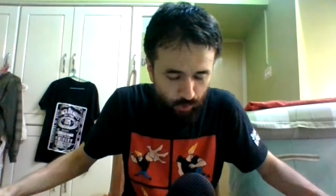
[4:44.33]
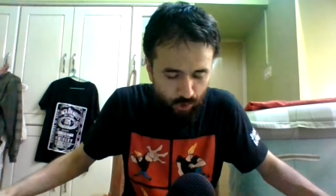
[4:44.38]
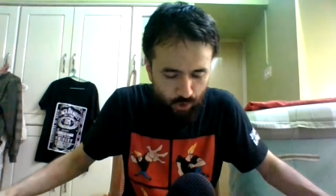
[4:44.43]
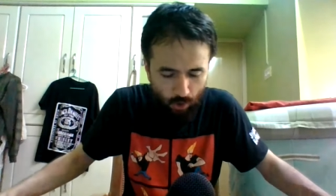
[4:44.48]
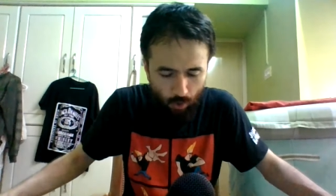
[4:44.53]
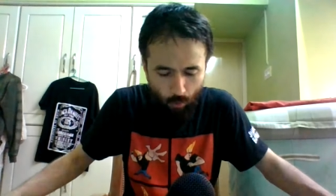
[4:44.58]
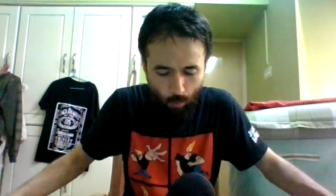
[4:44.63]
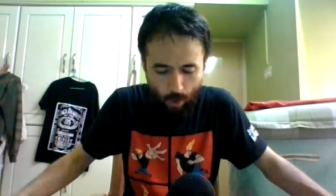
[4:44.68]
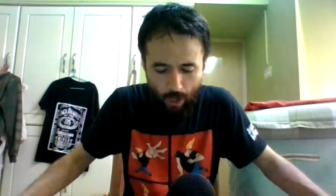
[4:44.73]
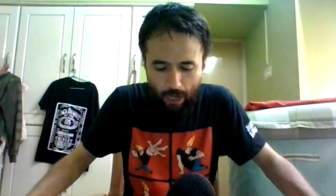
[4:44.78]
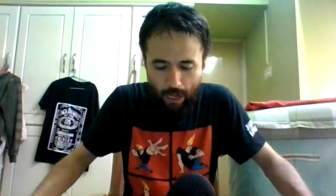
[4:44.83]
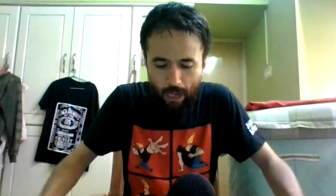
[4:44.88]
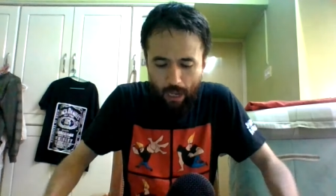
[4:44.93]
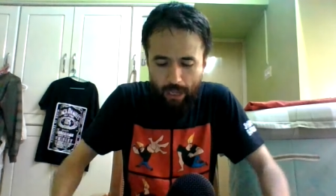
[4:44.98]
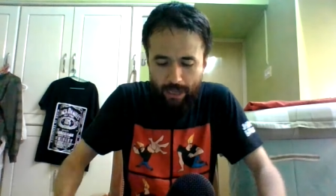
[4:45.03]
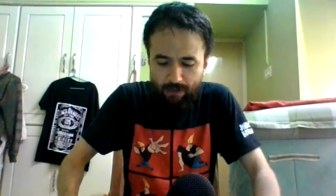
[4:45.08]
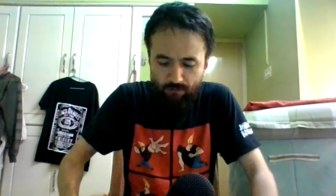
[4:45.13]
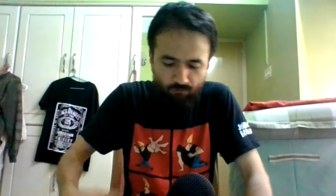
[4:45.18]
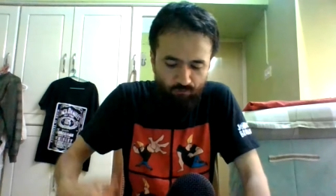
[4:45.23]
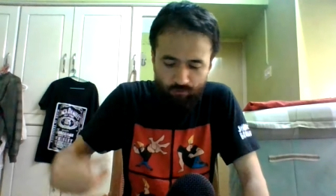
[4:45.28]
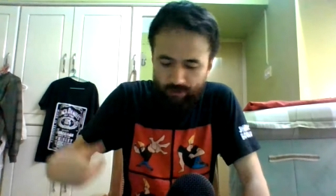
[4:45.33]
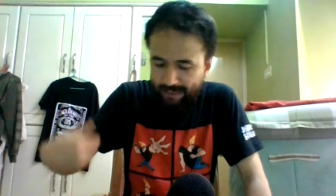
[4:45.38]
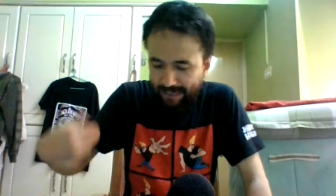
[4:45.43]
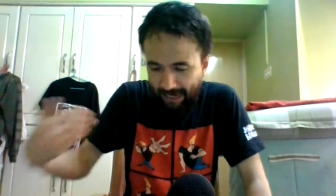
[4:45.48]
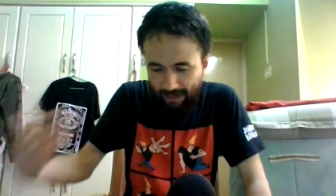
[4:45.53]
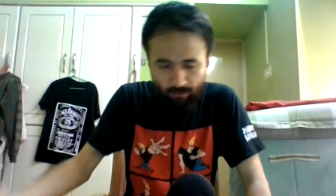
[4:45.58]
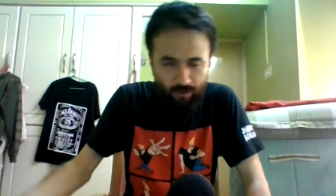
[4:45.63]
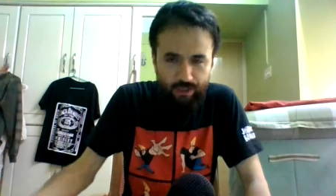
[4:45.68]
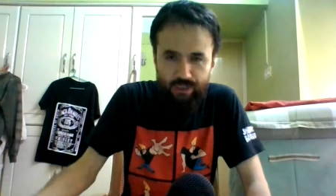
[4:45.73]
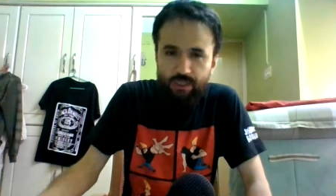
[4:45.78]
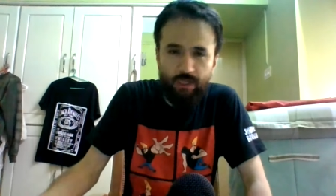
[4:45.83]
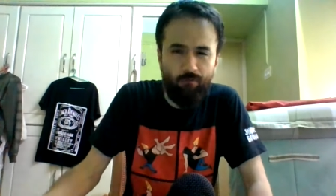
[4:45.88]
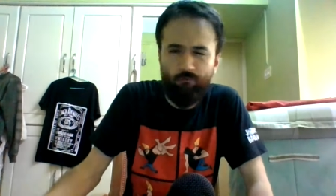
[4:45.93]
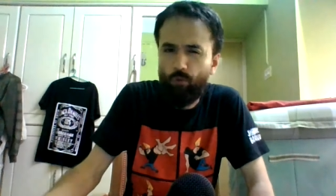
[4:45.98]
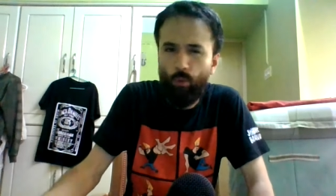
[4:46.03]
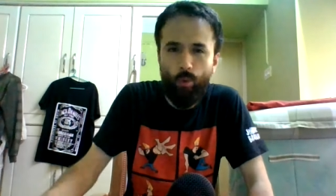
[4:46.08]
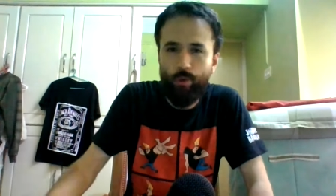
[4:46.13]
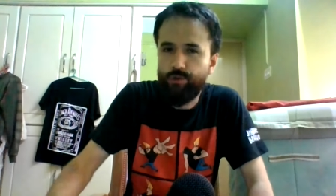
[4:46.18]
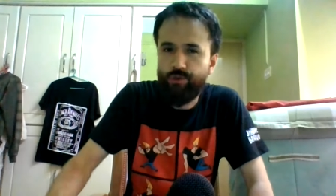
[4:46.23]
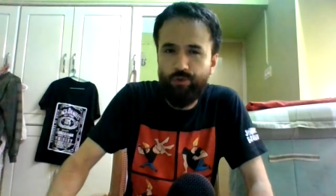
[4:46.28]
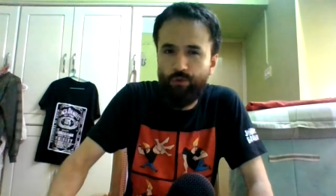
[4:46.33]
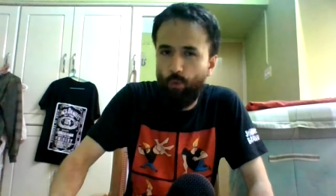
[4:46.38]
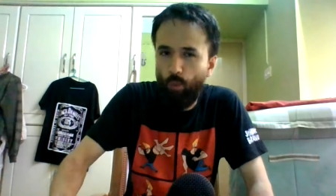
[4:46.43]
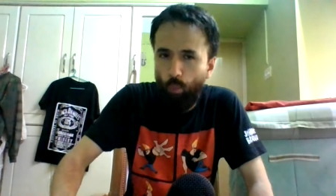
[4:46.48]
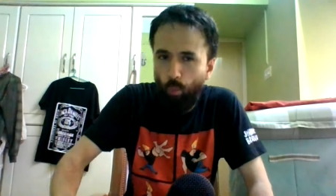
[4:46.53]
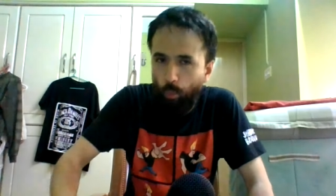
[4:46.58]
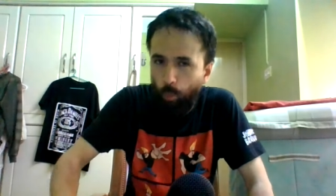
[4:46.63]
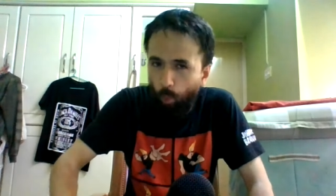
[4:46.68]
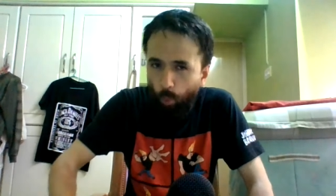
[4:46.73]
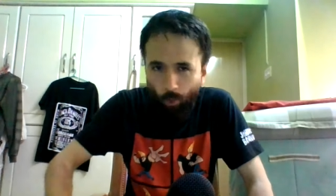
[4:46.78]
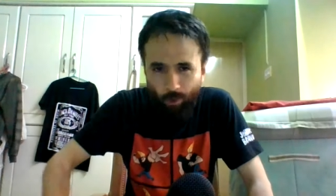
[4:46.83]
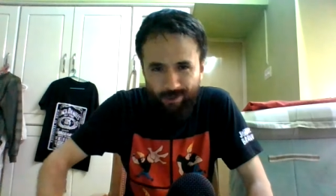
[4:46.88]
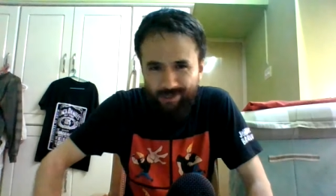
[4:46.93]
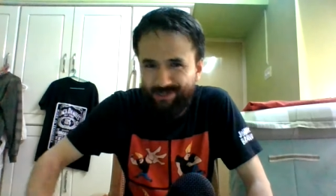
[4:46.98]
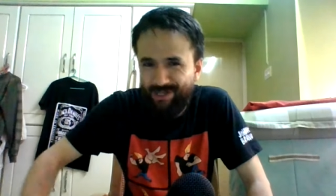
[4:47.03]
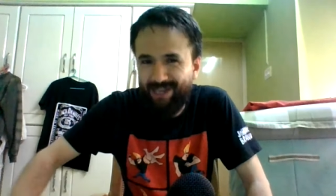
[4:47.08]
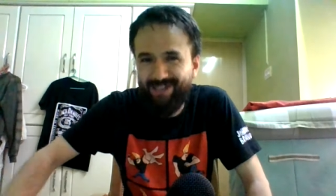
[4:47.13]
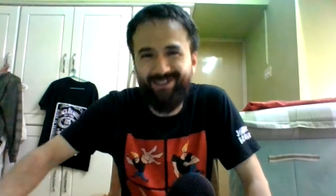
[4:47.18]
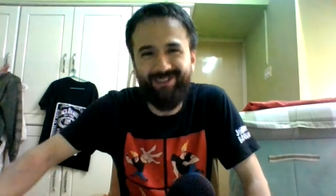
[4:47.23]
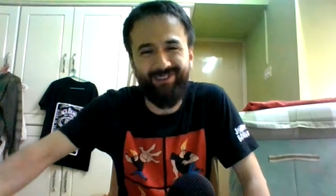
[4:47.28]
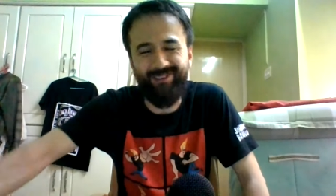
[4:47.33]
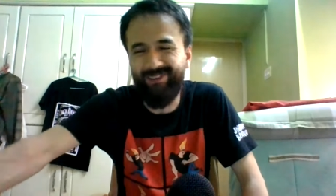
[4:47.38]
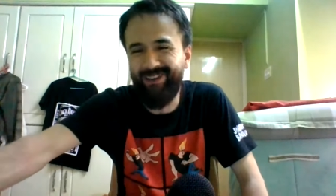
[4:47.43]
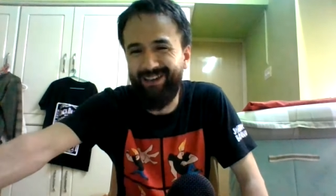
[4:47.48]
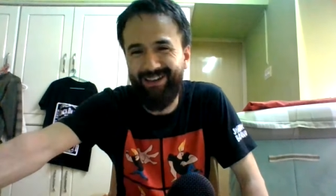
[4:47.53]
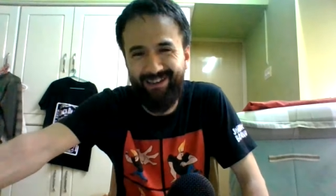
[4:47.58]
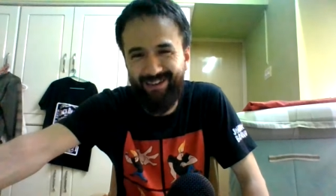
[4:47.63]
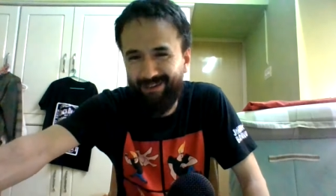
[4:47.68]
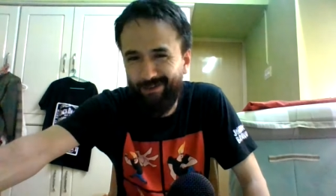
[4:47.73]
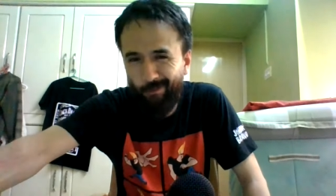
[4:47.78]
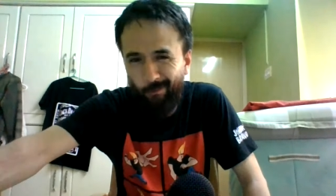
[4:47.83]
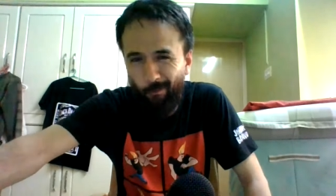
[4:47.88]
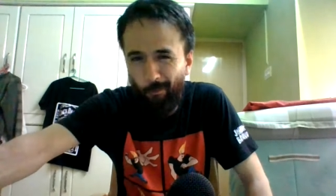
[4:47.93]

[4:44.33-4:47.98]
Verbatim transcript: So, in reality, of course, the war is escalating